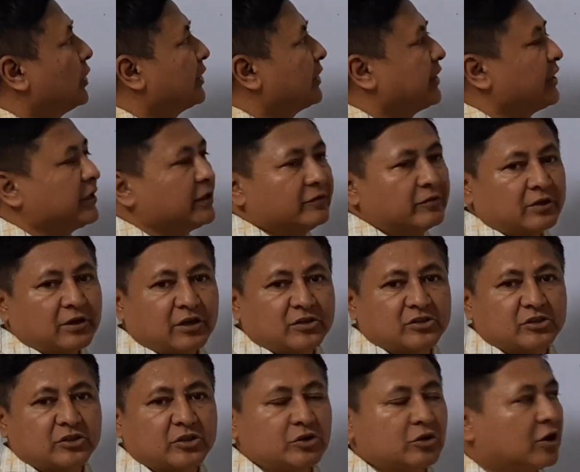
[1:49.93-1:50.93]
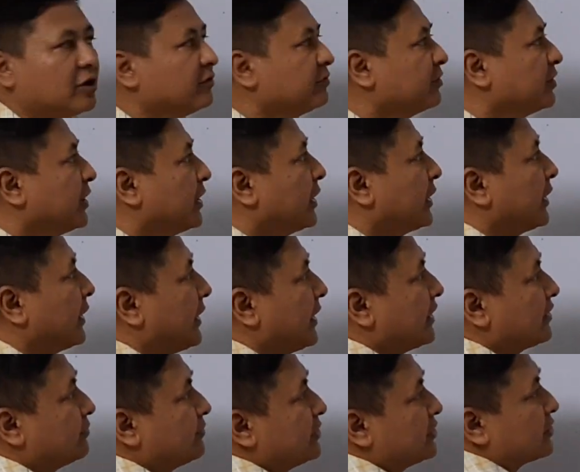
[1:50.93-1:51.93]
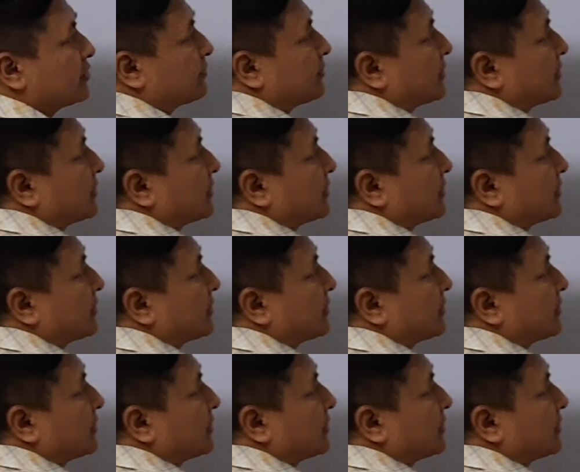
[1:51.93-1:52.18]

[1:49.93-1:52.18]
attain a velocity of 8 meter